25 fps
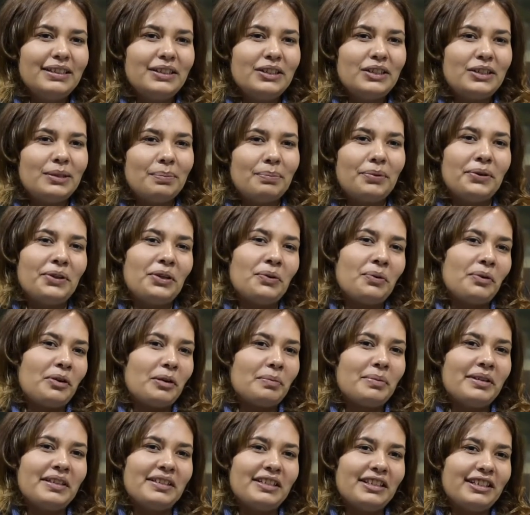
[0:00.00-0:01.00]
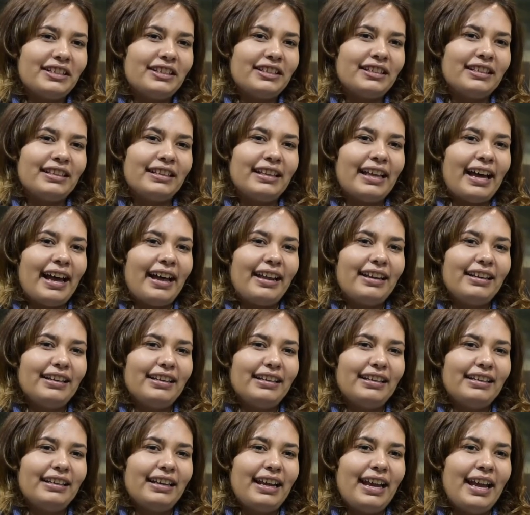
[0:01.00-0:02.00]
to put you in a position that
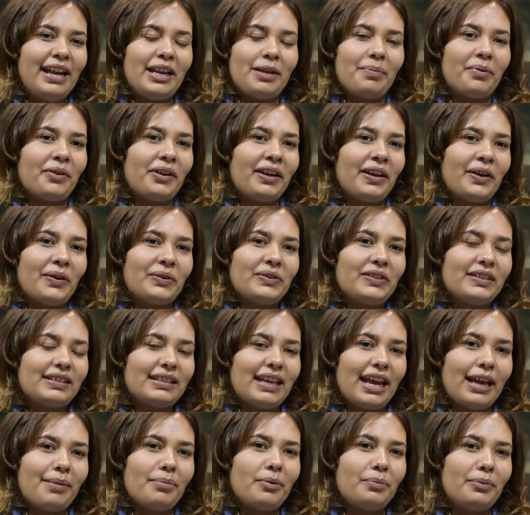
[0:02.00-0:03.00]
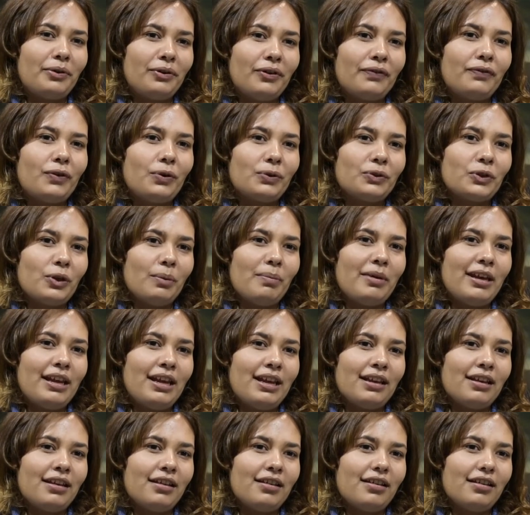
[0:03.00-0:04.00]
anybody else is capable of also
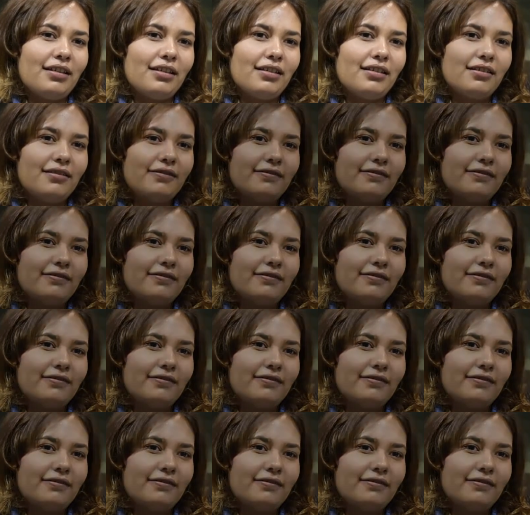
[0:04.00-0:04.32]
being in.